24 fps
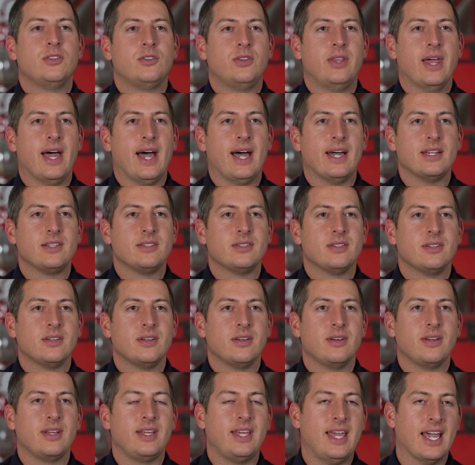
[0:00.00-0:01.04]
that
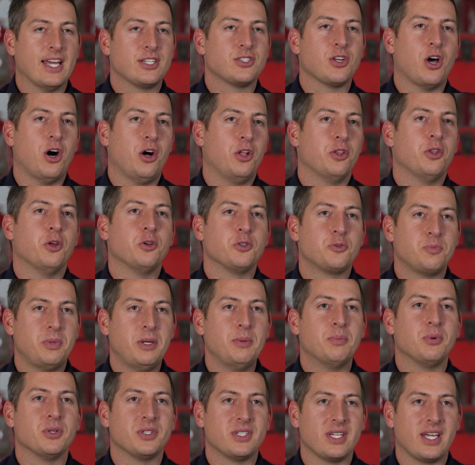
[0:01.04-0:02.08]
gets all those
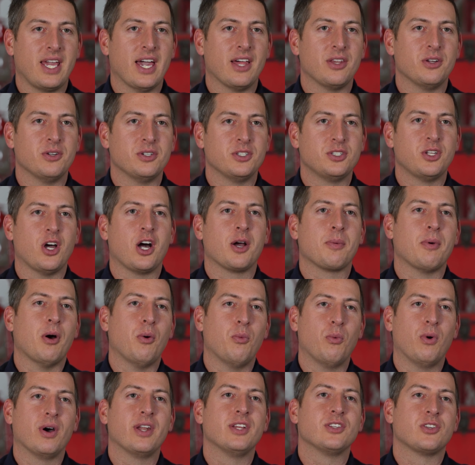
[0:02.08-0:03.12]
people together to talk about
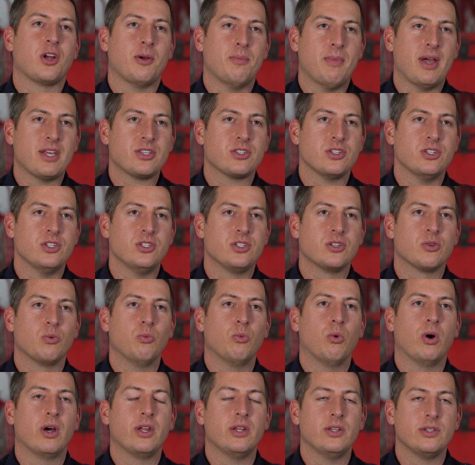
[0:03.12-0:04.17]
what is our message,
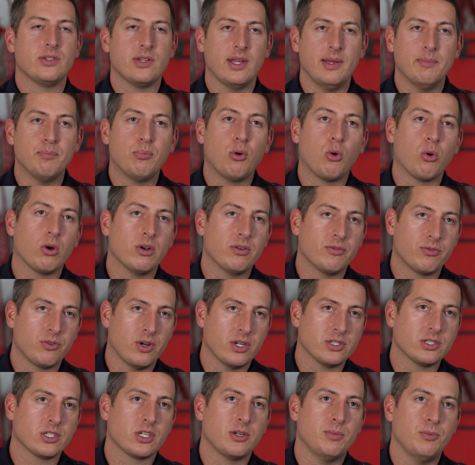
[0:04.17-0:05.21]
what is important for
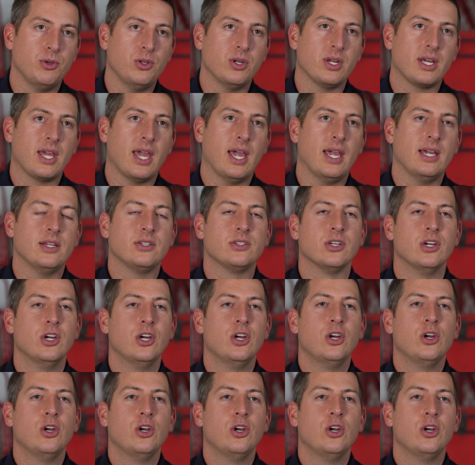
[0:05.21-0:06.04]
us to communicate,